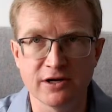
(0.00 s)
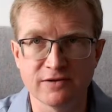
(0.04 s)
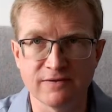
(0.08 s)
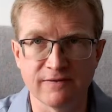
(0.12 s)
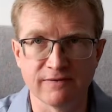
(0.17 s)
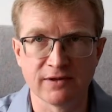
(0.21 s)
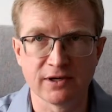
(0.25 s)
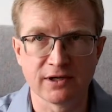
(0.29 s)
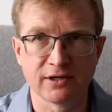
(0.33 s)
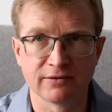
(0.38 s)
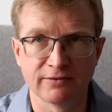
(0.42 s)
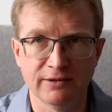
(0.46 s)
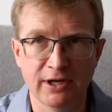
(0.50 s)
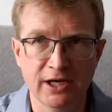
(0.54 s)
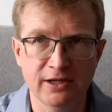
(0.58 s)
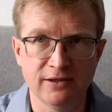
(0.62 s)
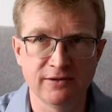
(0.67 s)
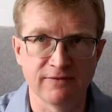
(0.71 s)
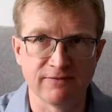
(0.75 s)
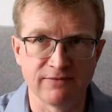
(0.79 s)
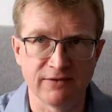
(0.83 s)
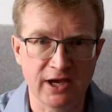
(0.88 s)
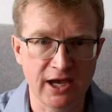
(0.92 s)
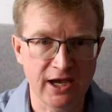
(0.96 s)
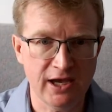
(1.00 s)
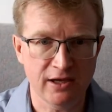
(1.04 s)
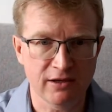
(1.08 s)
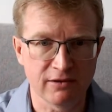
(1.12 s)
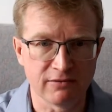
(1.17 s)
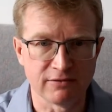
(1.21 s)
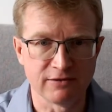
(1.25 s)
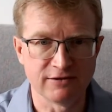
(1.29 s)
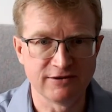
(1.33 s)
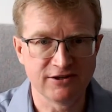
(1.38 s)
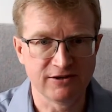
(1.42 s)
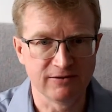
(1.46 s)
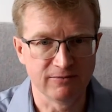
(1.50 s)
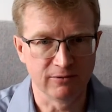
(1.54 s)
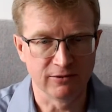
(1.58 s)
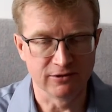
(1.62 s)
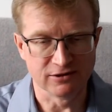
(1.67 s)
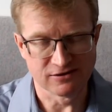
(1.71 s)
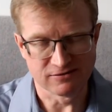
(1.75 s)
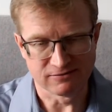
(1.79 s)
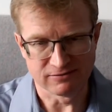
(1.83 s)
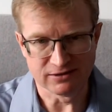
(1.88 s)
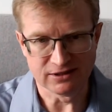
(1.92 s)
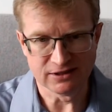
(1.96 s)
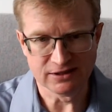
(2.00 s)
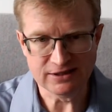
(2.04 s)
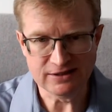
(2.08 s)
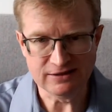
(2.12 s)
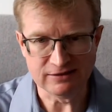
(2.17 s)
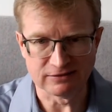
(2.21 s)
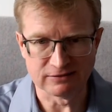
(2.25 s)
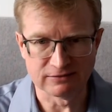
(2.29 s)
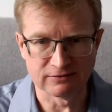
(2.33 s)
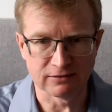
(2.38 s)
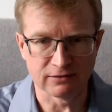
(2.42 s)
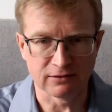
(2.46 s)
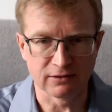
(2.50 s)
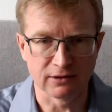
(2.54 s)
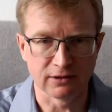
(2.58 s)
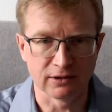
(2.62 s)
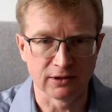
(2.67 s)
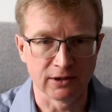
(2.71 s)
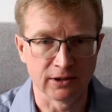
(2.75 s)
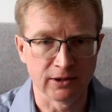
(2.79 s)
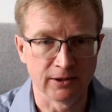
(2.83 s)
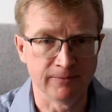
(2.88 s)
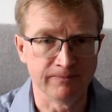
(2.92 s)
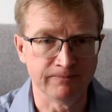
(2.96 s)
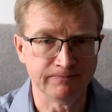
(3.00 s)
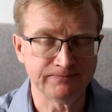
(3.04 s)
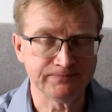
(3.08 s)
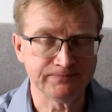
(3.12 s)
of the creative energy was released by